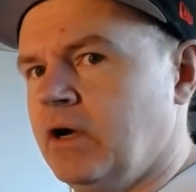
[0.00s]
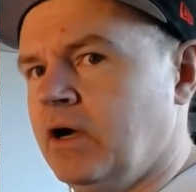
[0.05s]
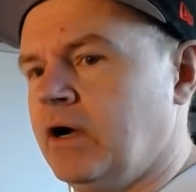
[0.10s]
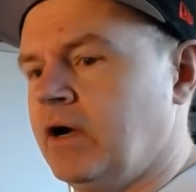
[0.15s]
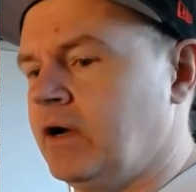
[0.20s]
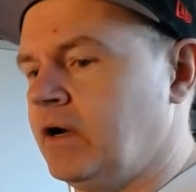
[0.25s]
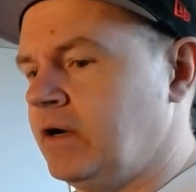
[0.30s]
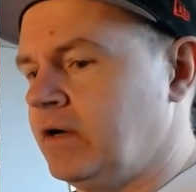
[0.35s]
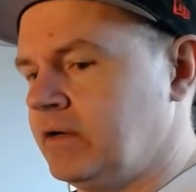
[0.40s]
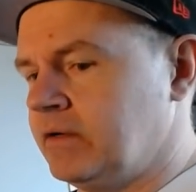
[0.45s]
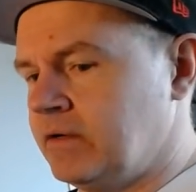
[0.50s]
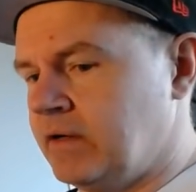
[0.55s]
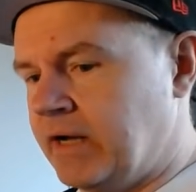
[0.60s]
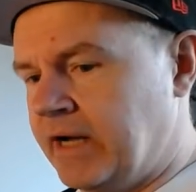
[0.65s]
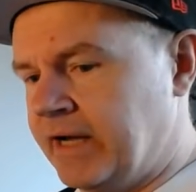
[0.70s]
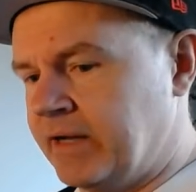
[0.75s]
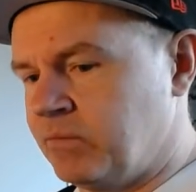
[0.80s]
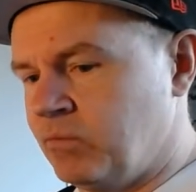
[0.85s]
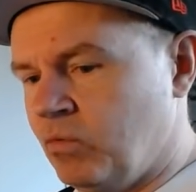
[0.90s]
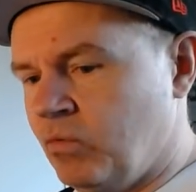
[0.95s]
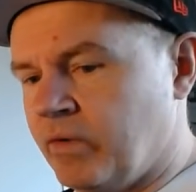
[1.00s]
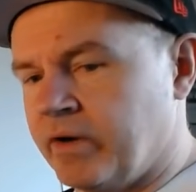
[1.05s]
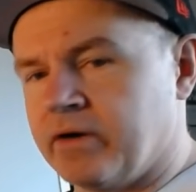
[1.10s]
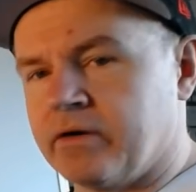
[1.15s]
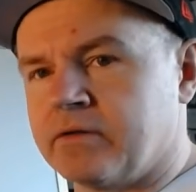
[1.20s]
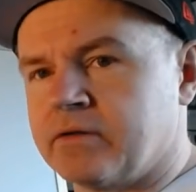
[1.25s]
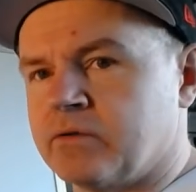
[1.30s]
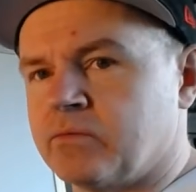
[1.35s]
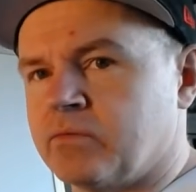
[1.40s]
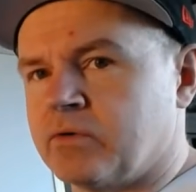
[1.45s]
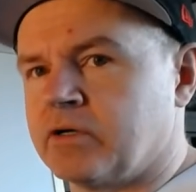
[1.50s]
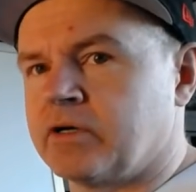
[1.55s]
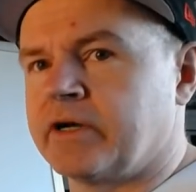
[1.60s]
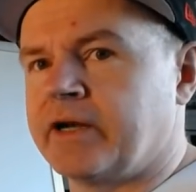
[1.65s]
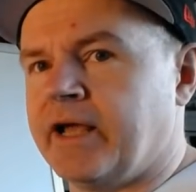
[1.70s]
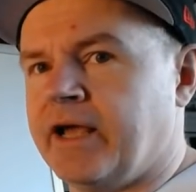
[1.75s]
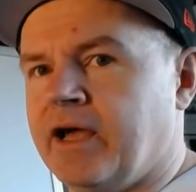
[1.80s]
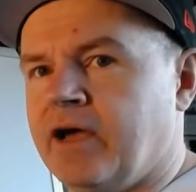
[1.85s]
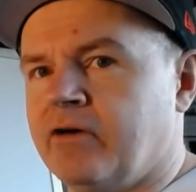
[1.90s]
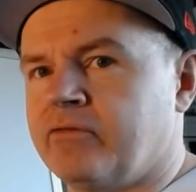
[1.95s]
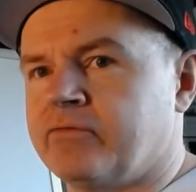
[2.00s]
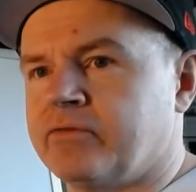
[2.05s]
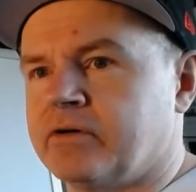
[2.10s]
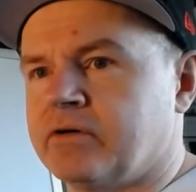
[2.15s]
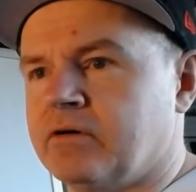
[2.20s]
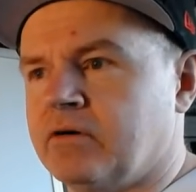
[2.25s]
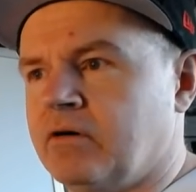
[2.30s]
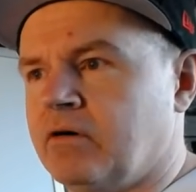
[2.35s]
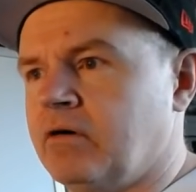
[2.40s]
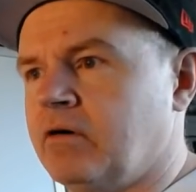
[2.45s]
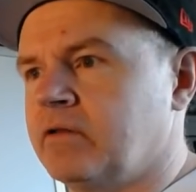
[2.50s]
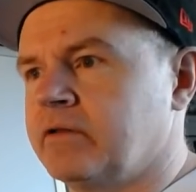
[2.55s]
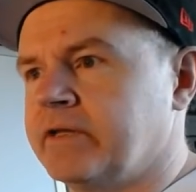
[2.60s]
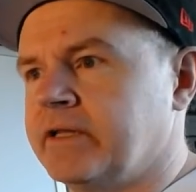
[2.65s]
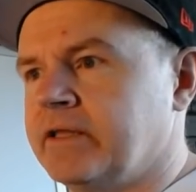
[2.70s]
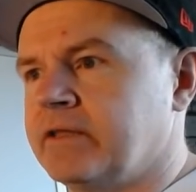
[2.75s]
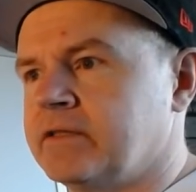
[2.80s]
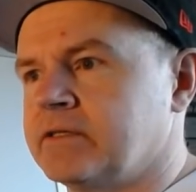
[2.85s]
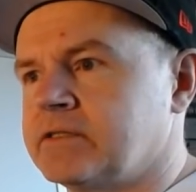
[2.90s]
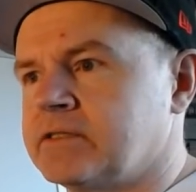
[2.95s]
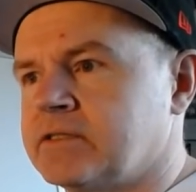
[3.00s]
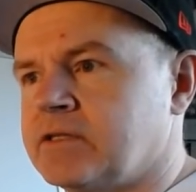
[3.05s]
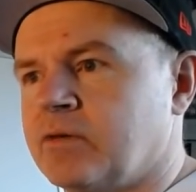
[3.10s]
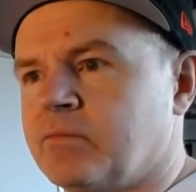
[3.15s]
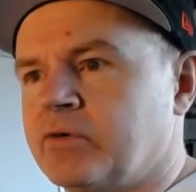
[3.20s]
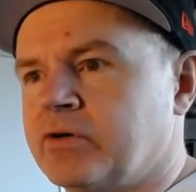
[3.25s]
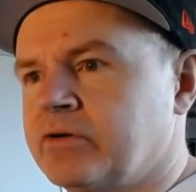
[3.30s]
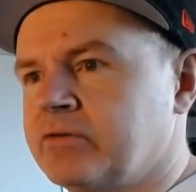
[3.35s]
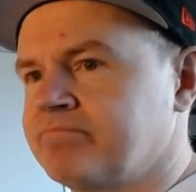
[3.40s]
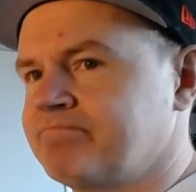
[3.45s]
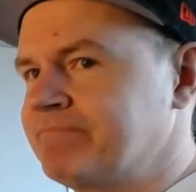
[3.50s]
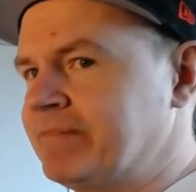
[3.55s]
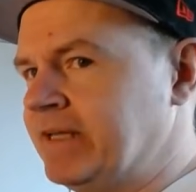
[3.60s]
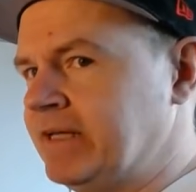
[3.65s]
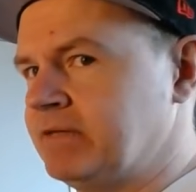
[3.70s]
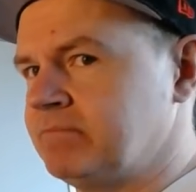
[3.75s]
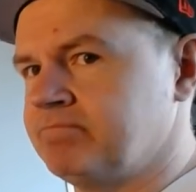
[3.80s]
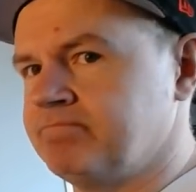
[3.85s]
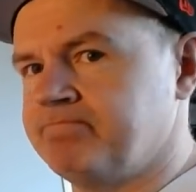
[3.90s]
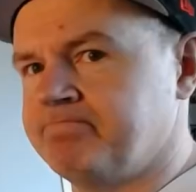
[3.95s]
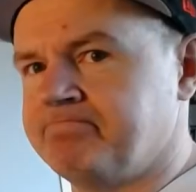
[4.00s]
Uh, I am aware that we're going to have a, a holiday this summer that